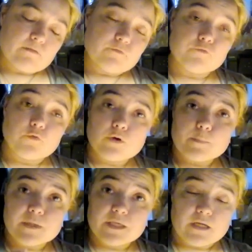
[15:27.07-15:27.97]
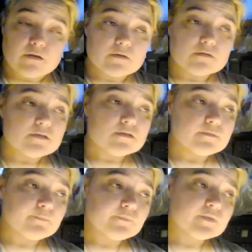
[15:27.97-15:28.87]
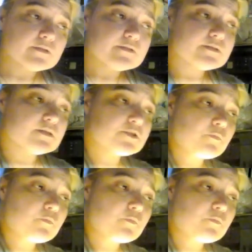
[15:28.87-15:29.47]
For beginners, stitch